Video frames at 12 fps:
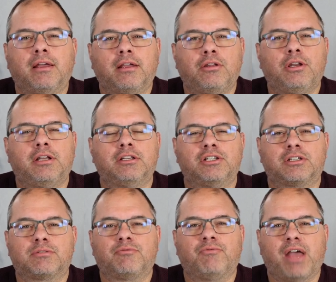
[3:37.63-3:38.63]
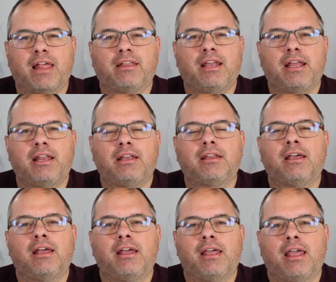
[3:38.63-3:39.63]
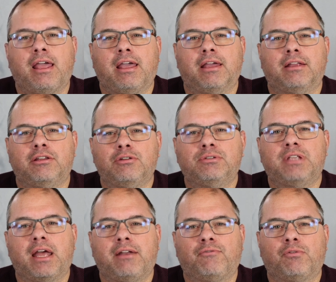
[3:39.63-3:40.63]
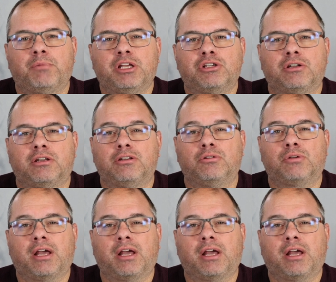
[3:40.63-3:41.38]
You need to just validate it and use that information to do